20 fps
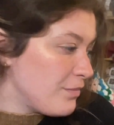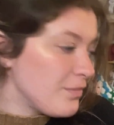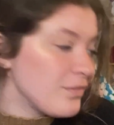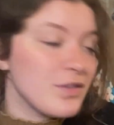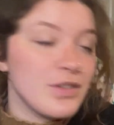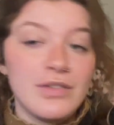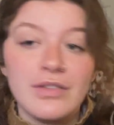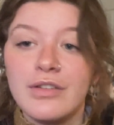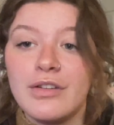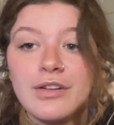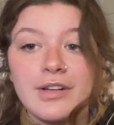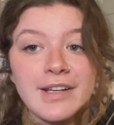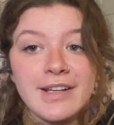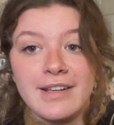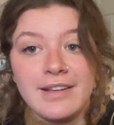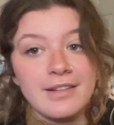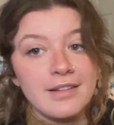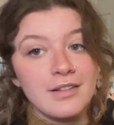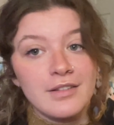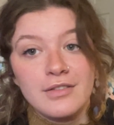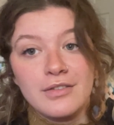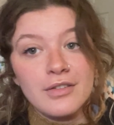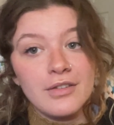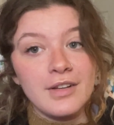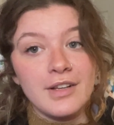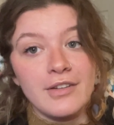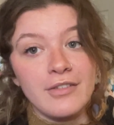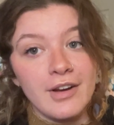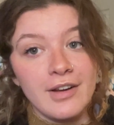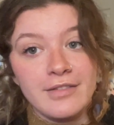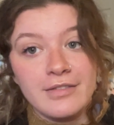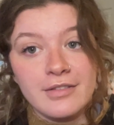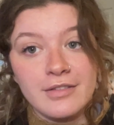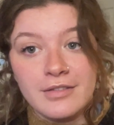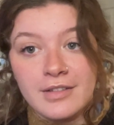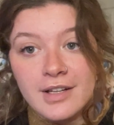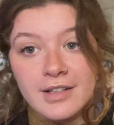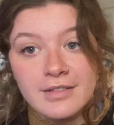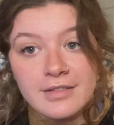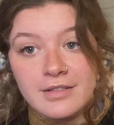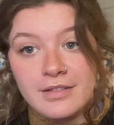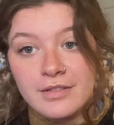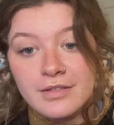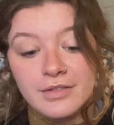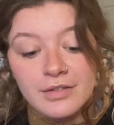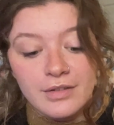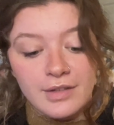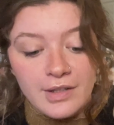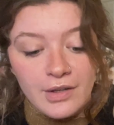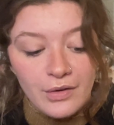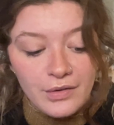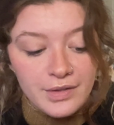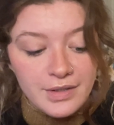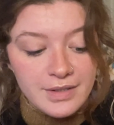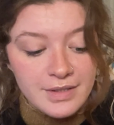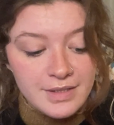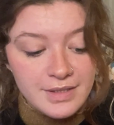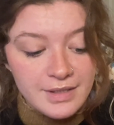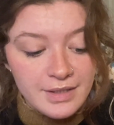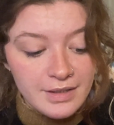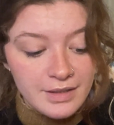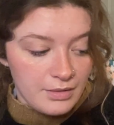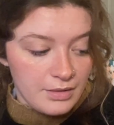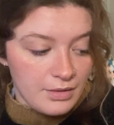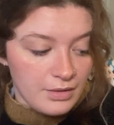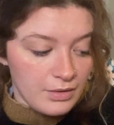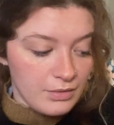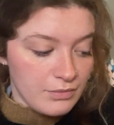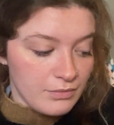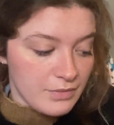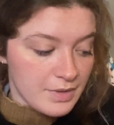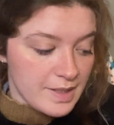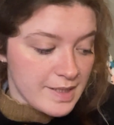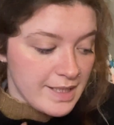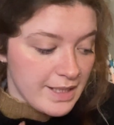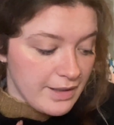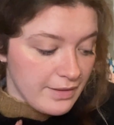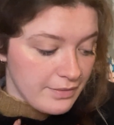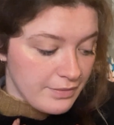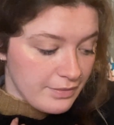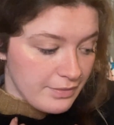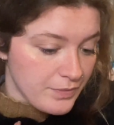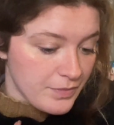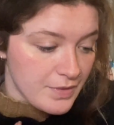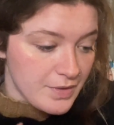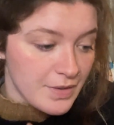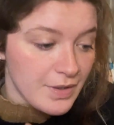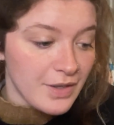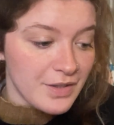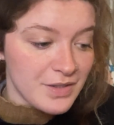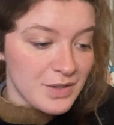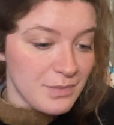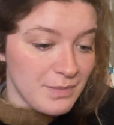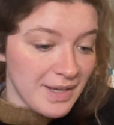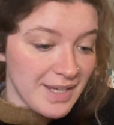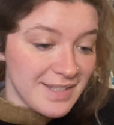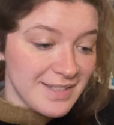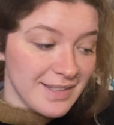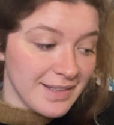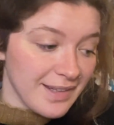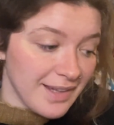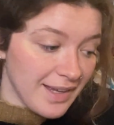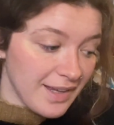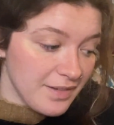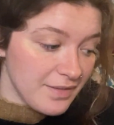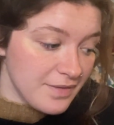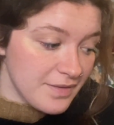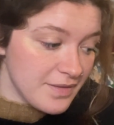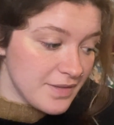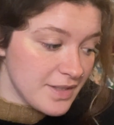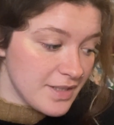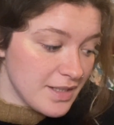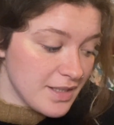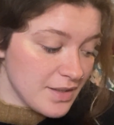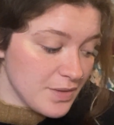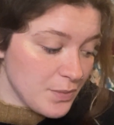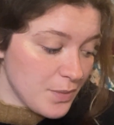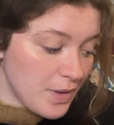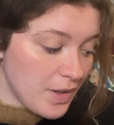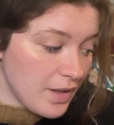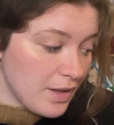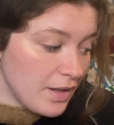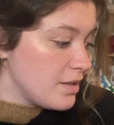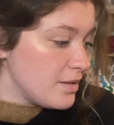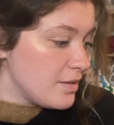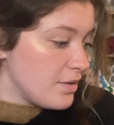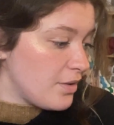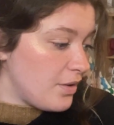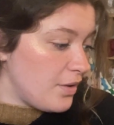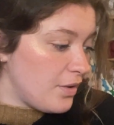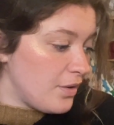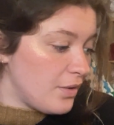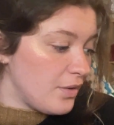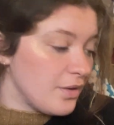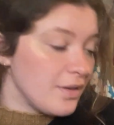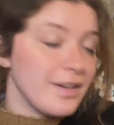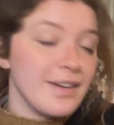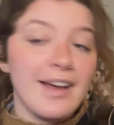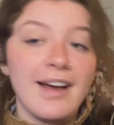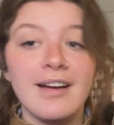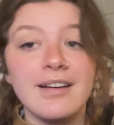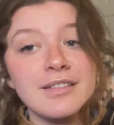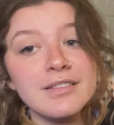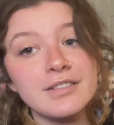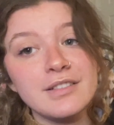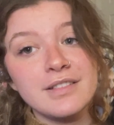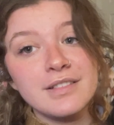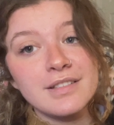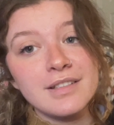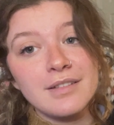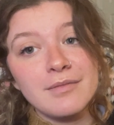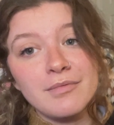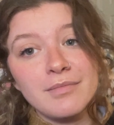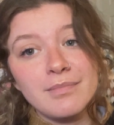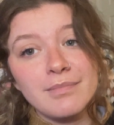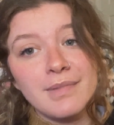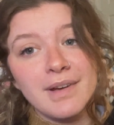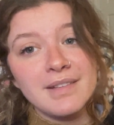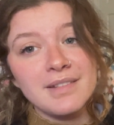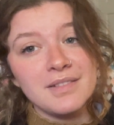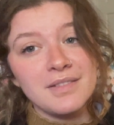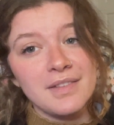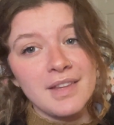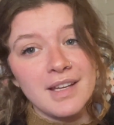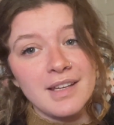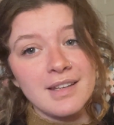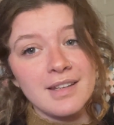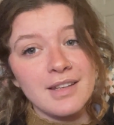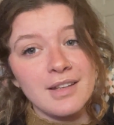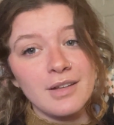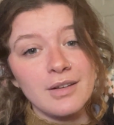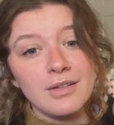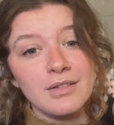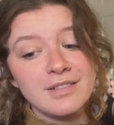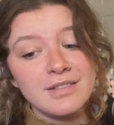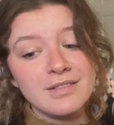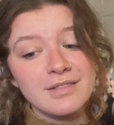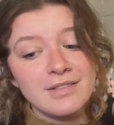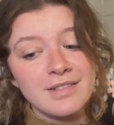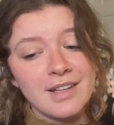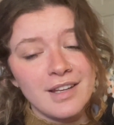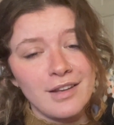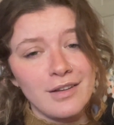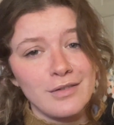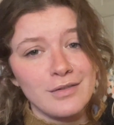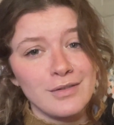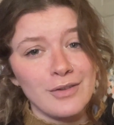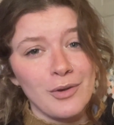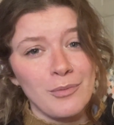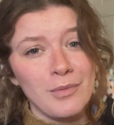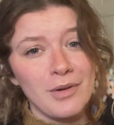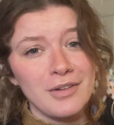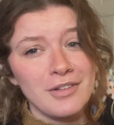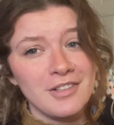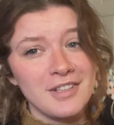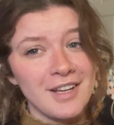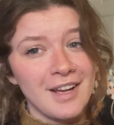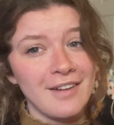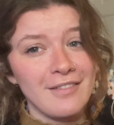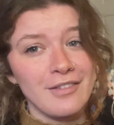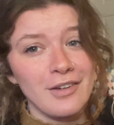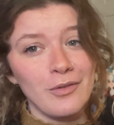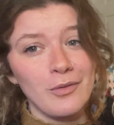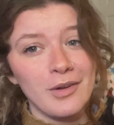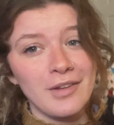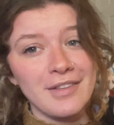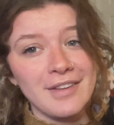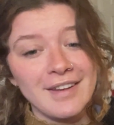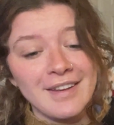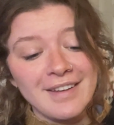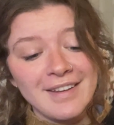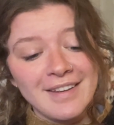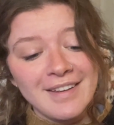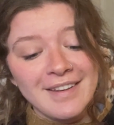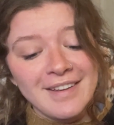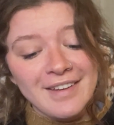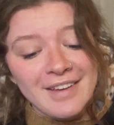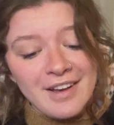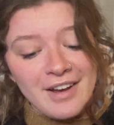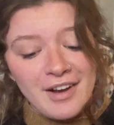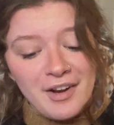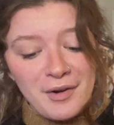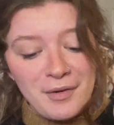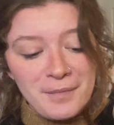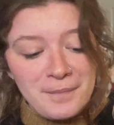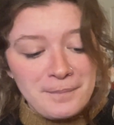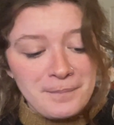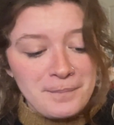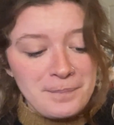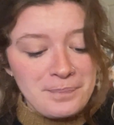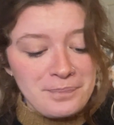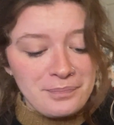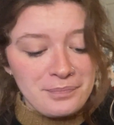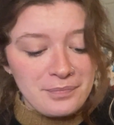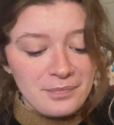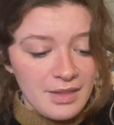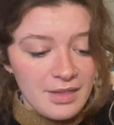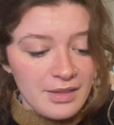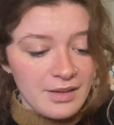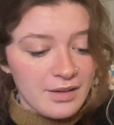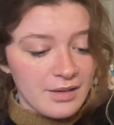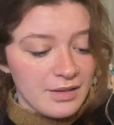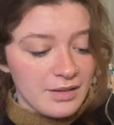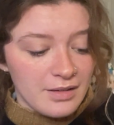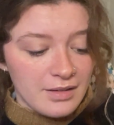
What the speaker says: truly grateful and truly honoured to, you know, receive such amazing gifts as well. So yeah, just a massive thank you so much to everyone that